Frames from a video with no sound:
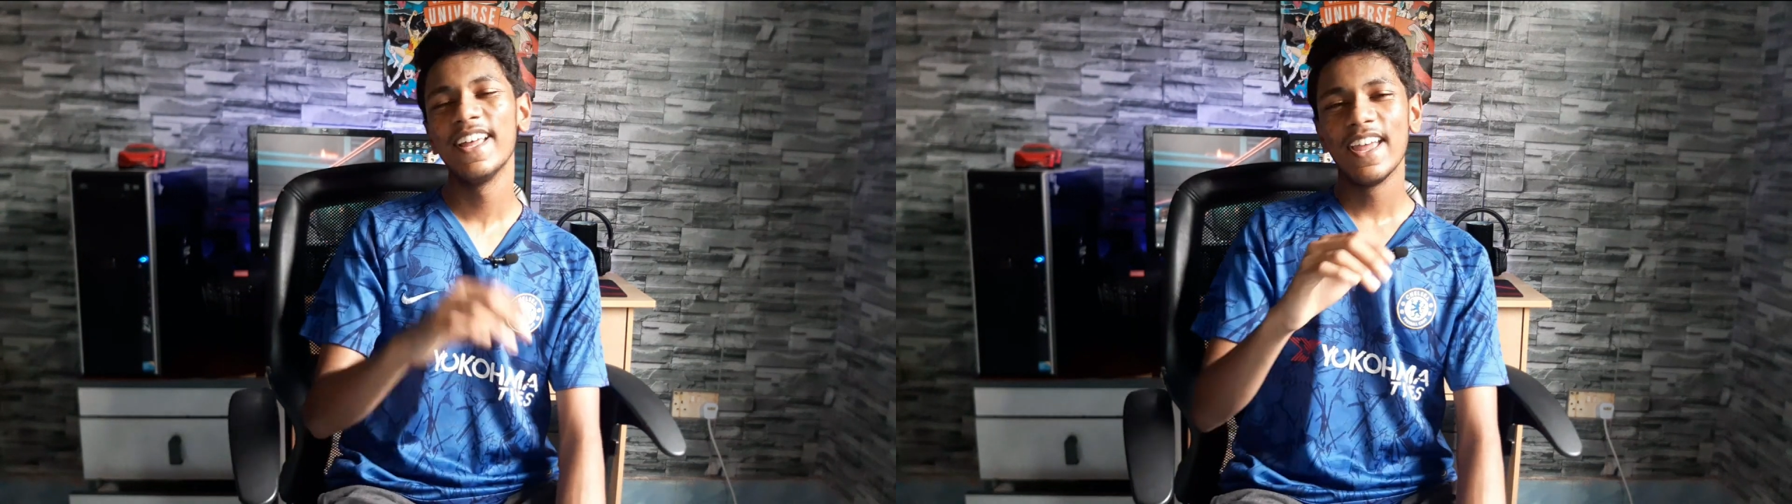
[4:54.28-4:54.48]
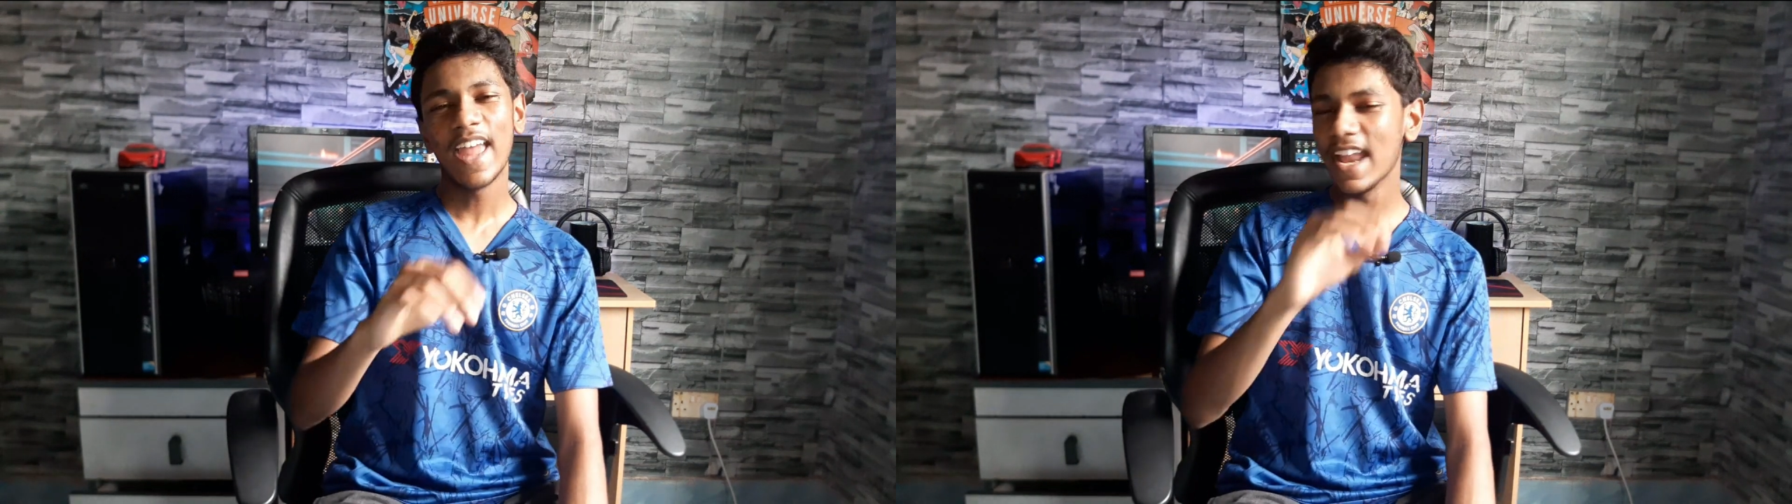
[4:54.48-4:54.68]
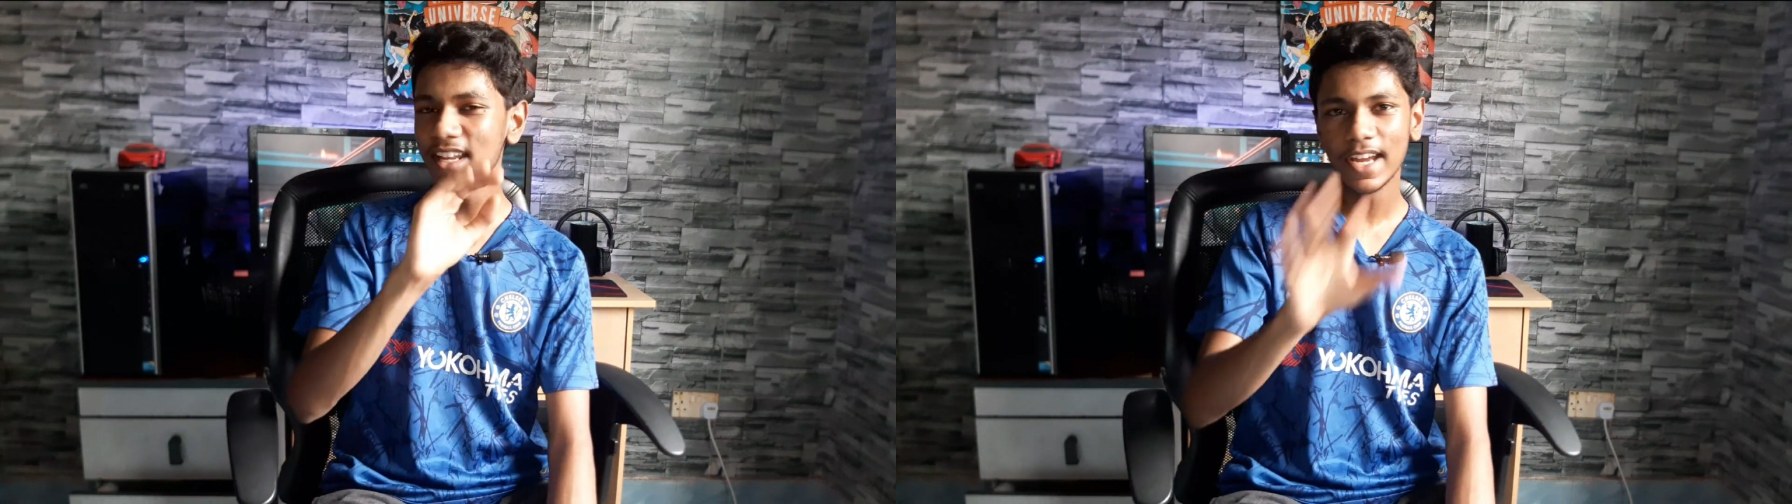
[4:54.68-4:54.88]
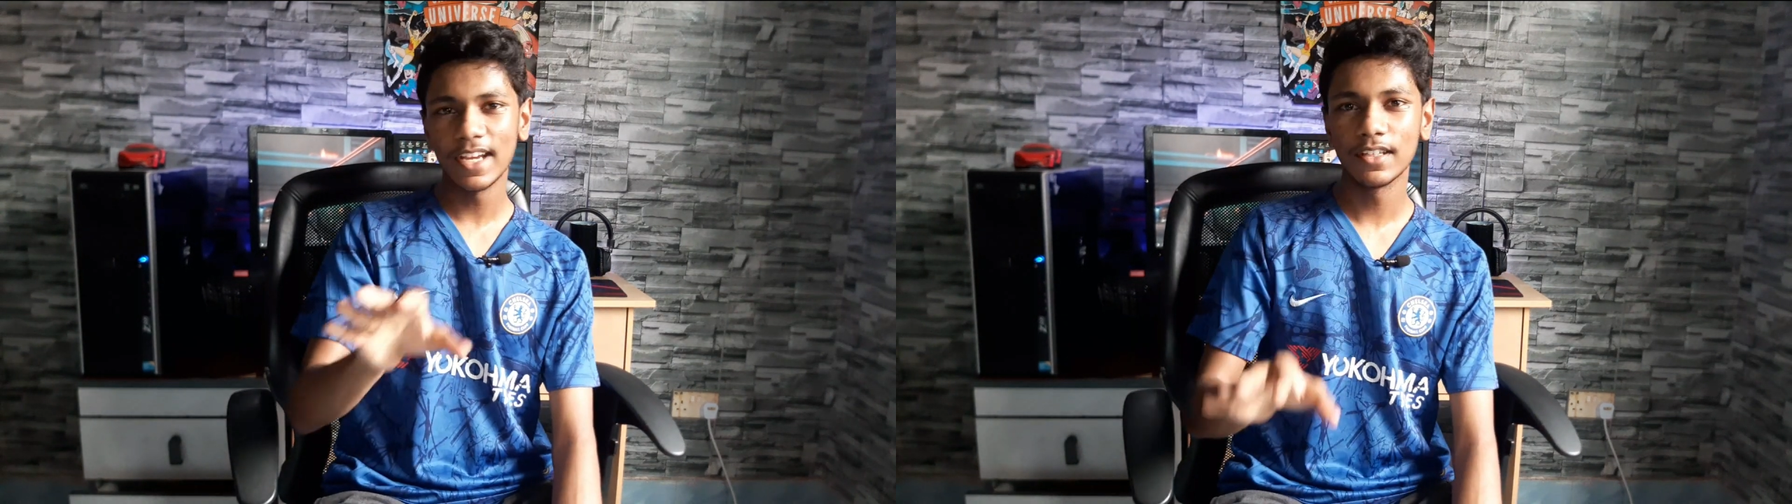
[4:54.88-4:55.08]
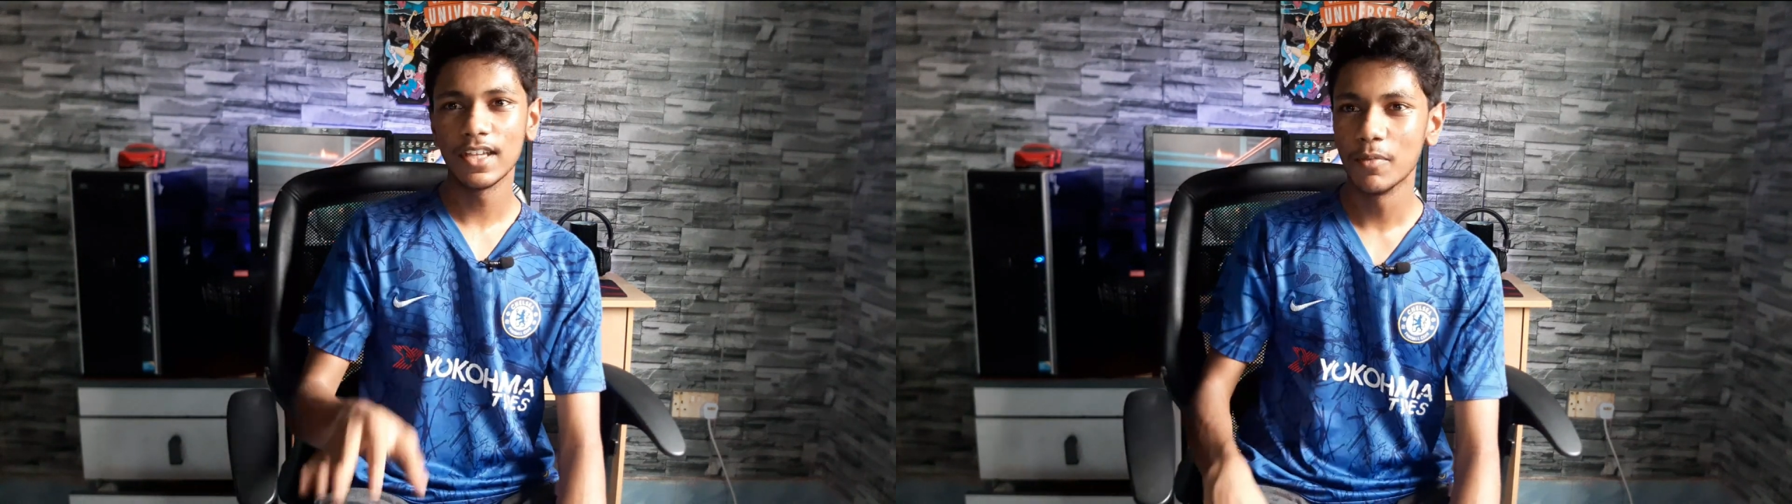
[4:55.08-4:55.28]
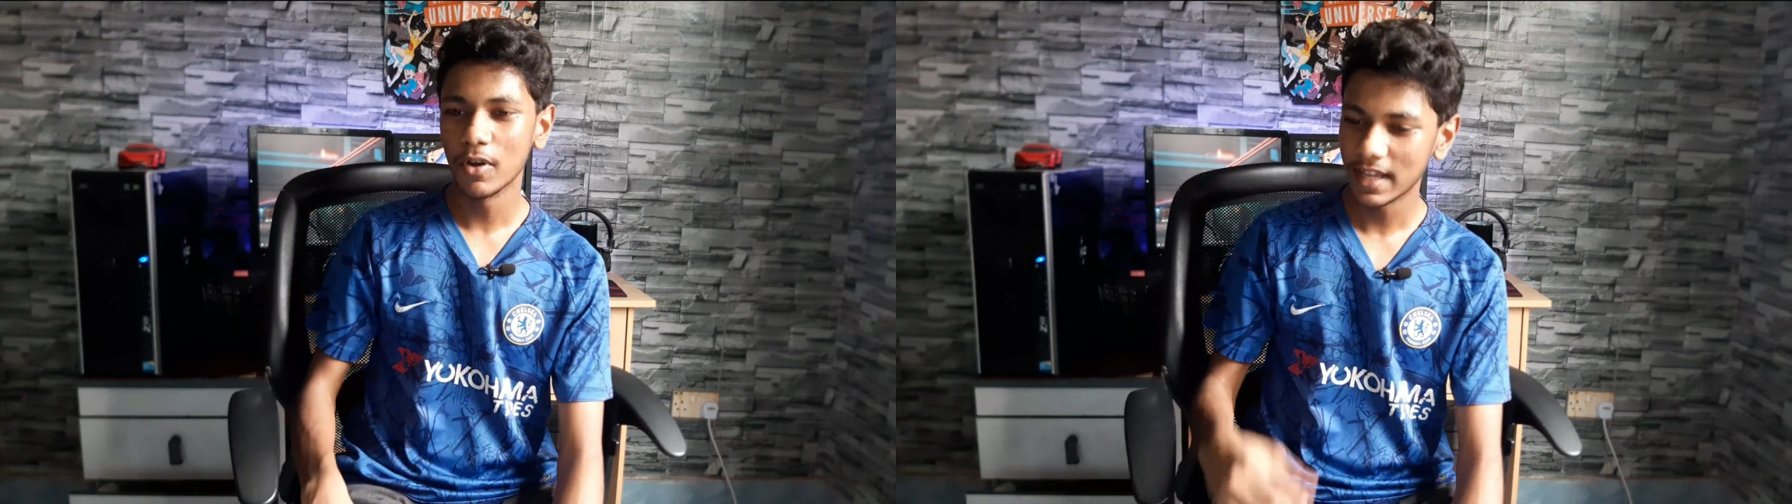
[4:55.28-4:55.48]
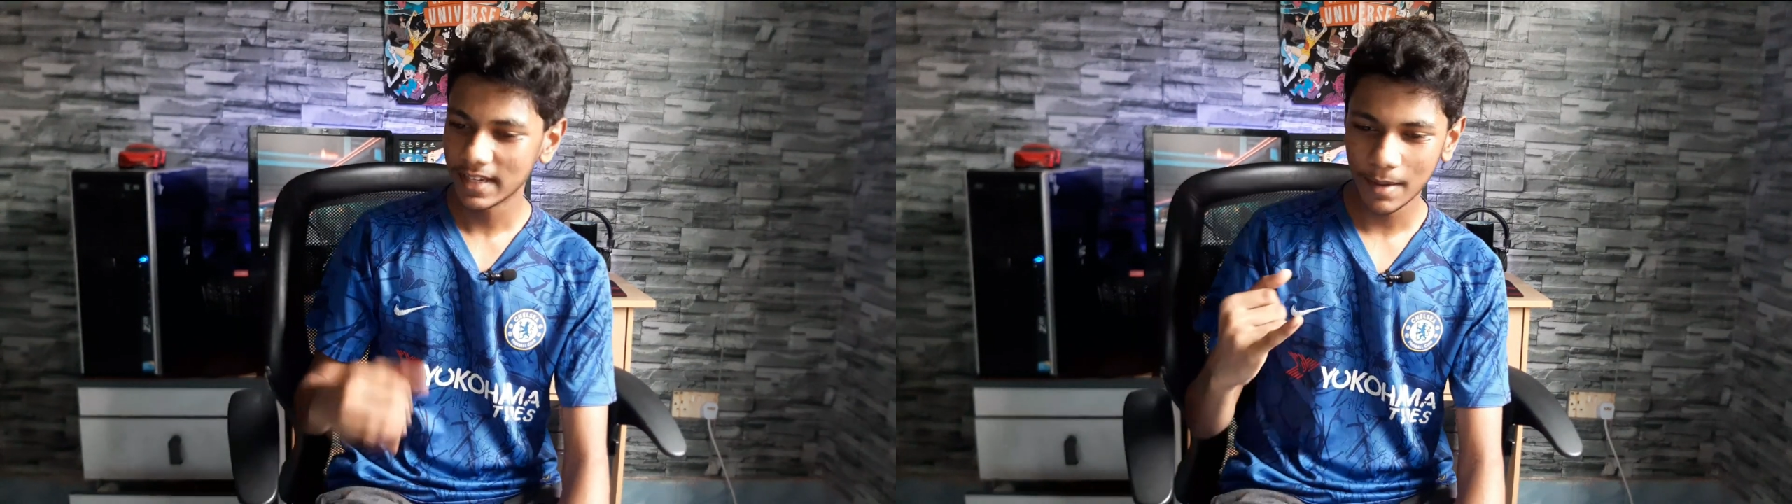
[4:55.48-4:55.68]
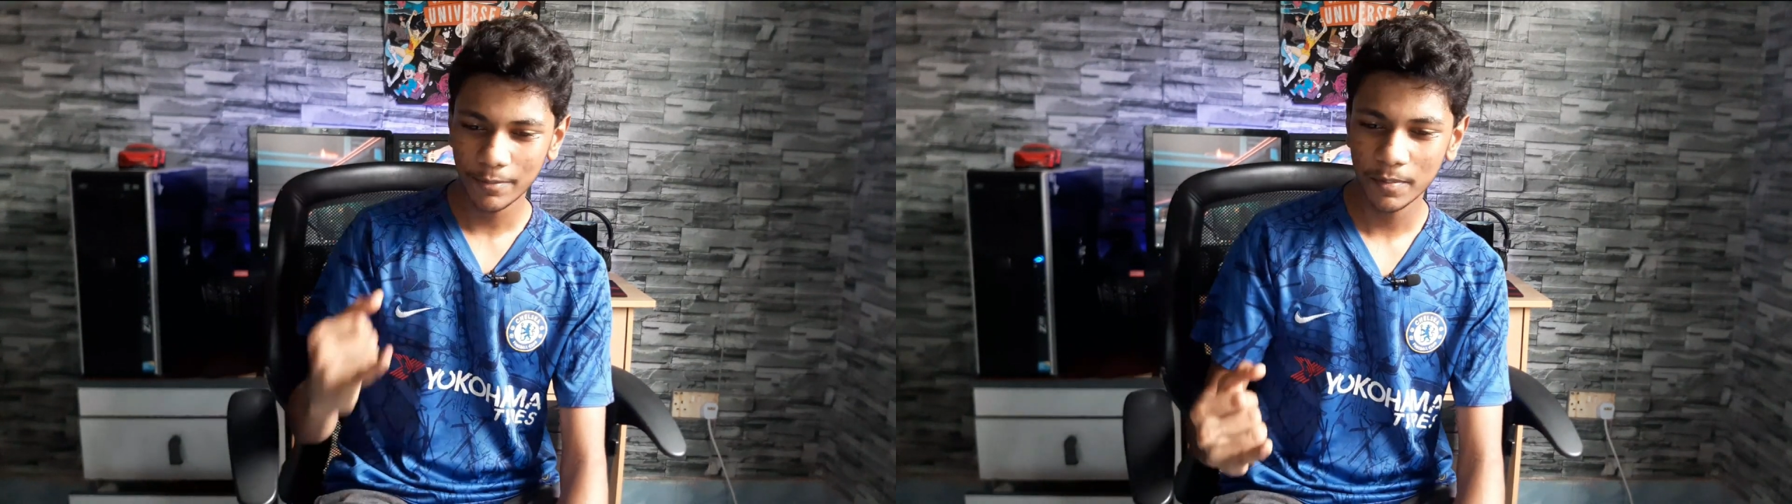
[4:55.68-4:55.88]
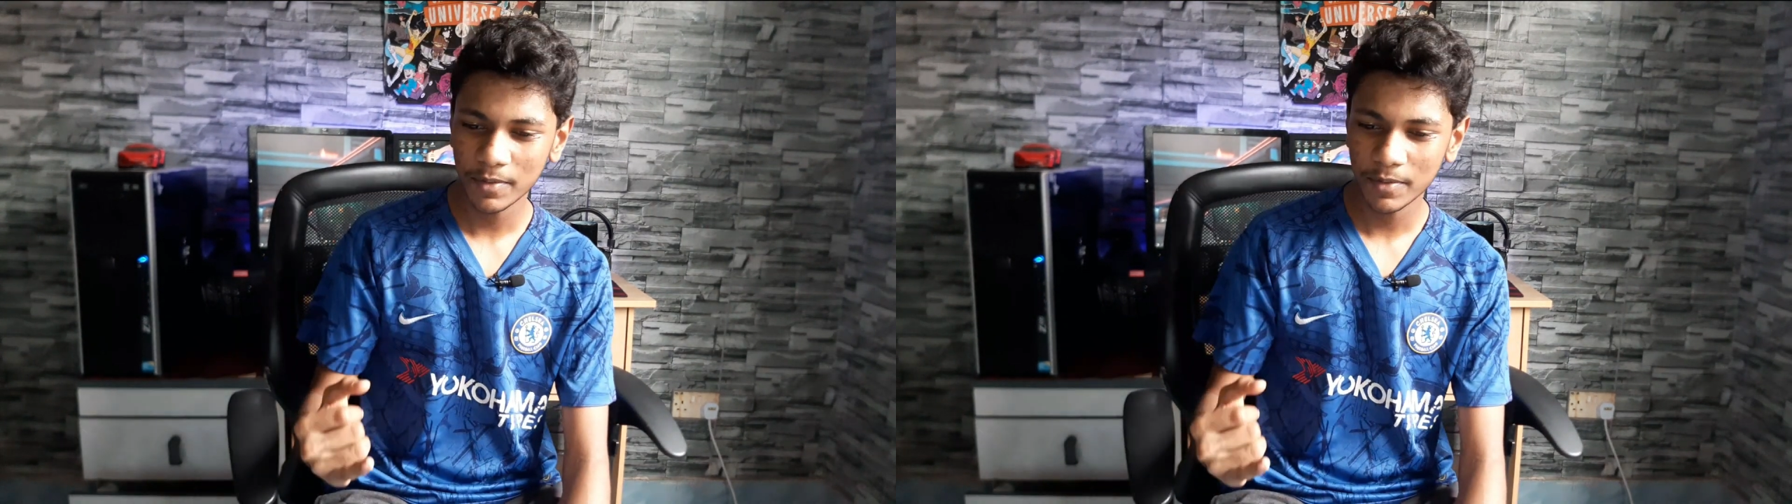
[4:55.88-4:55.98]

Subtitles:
Any kind of keyboard, like laptop